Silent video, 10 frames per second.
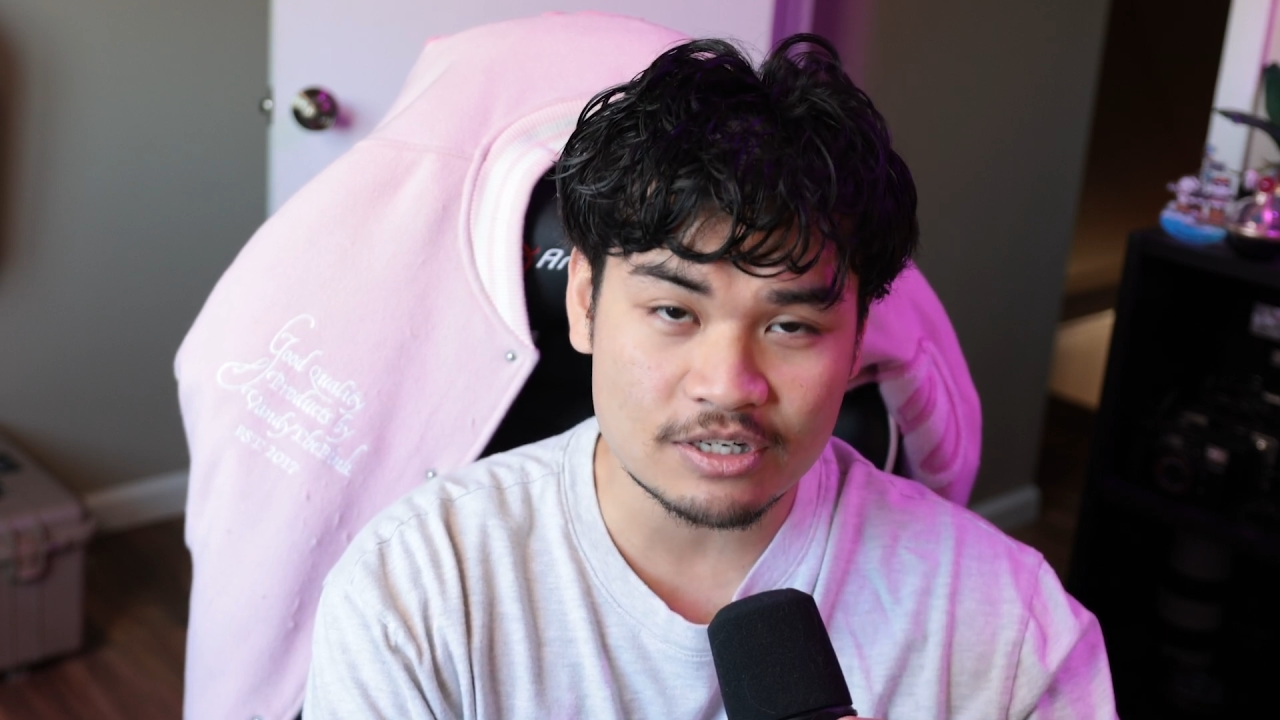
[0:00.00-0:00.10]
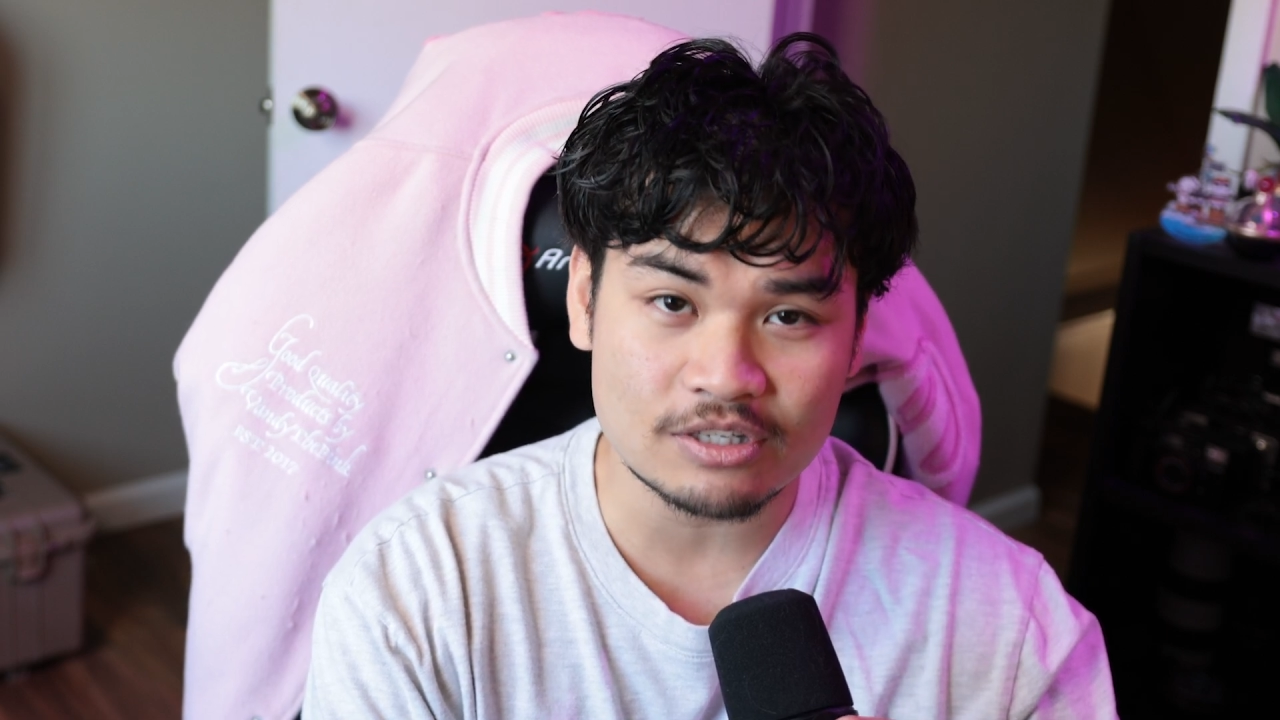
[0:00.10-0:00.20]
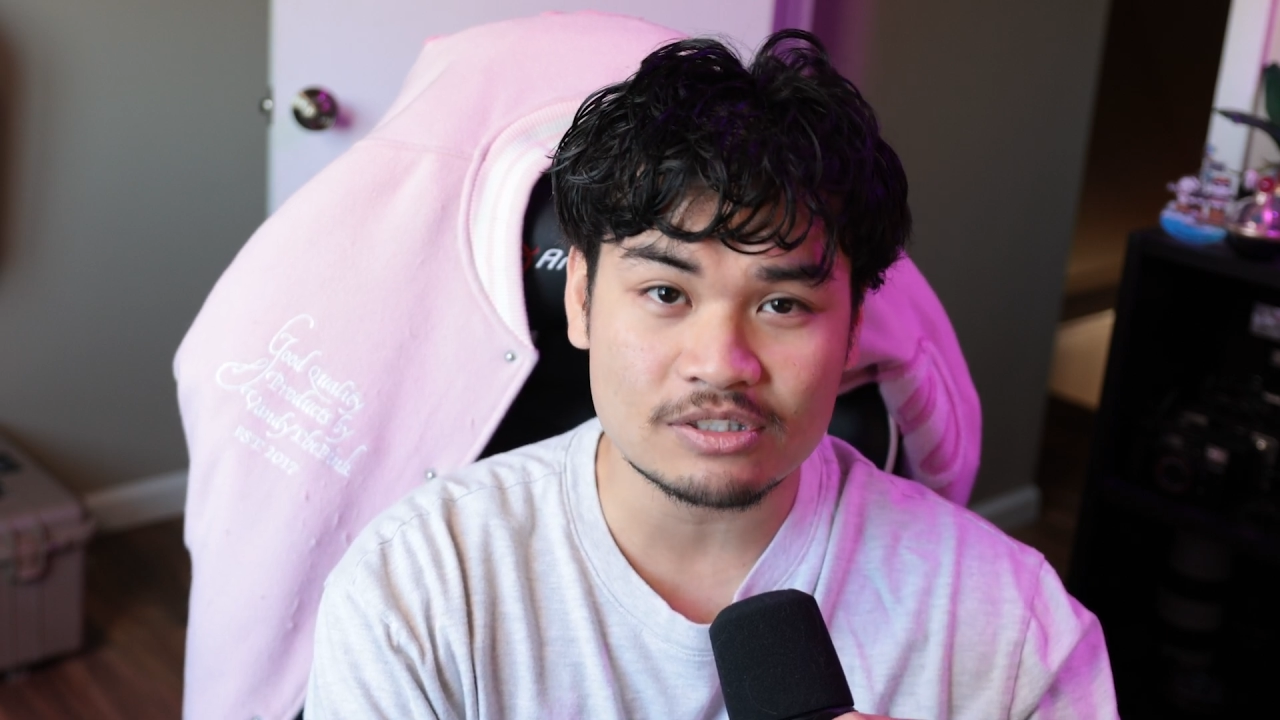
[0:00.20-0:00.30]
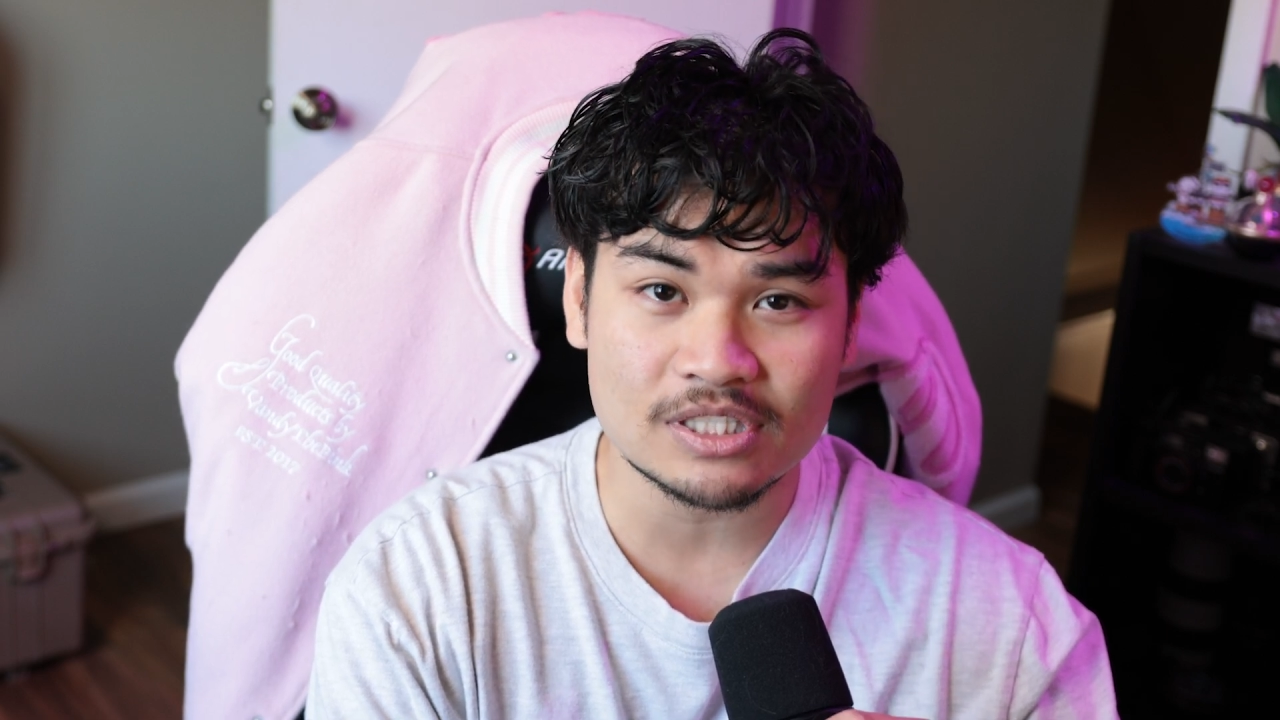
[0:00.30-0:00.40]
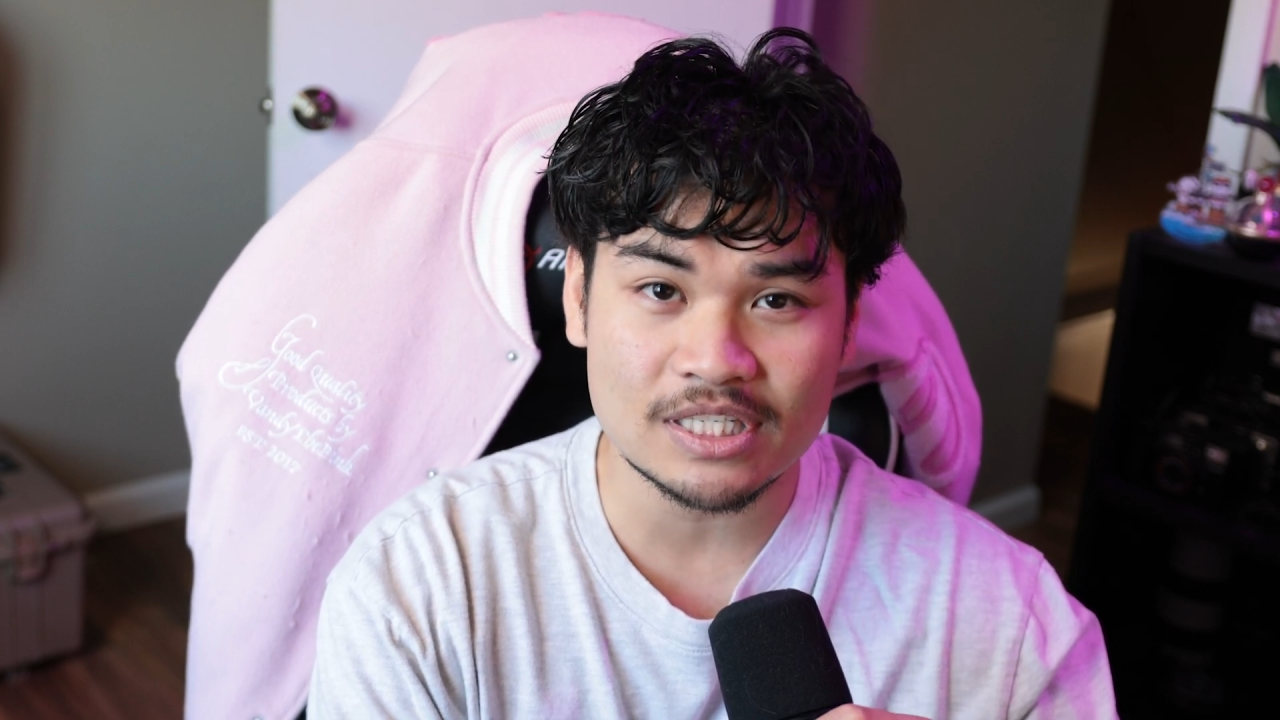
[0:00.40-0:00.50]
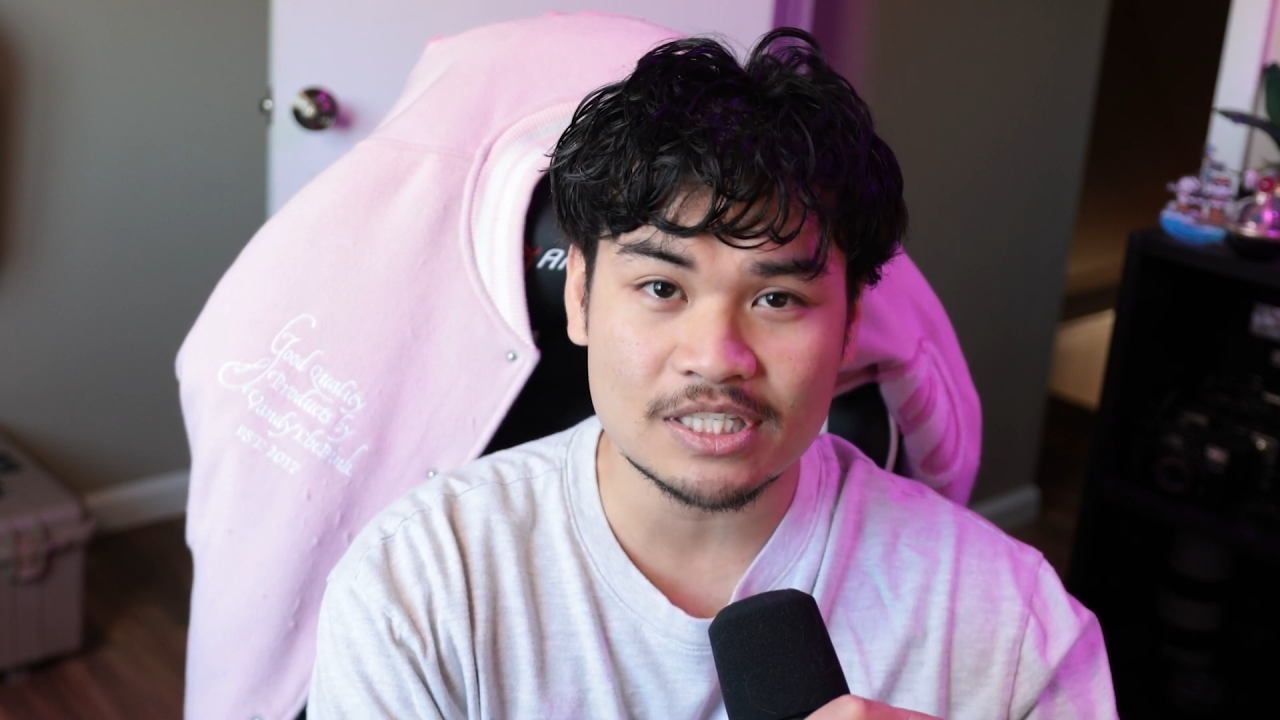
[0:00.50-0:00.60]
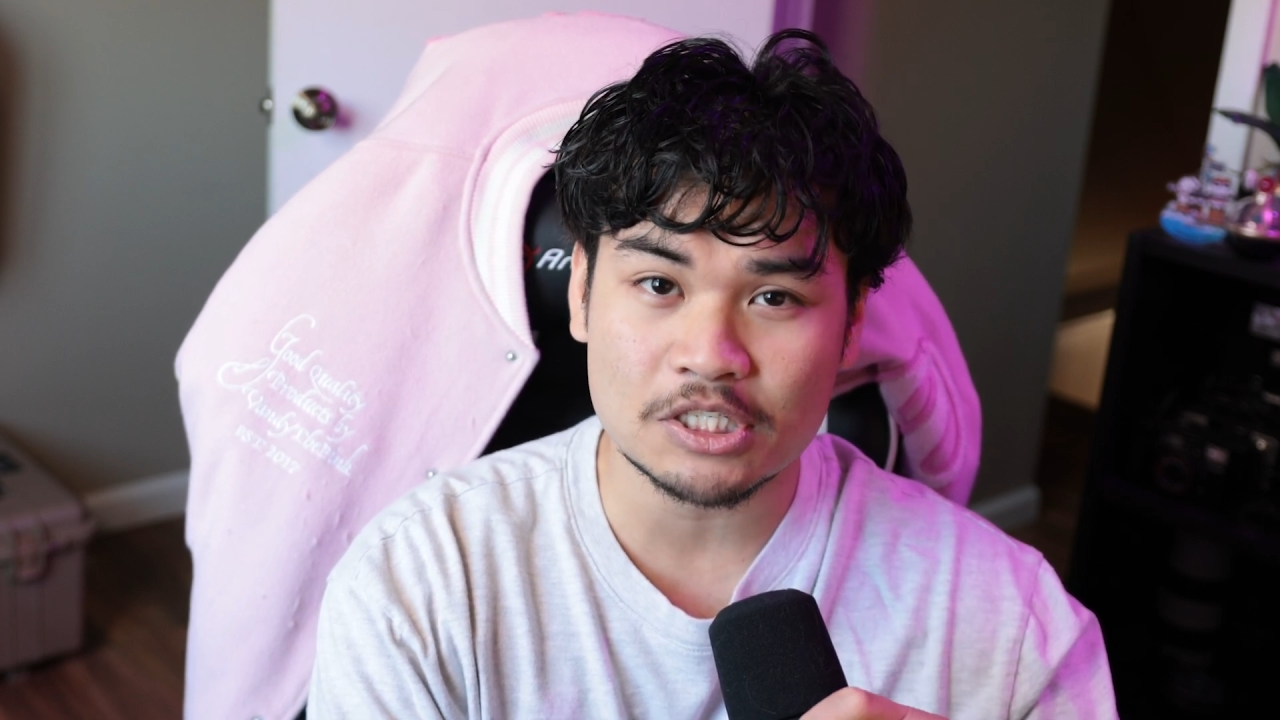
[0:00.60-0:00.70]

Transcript: you see,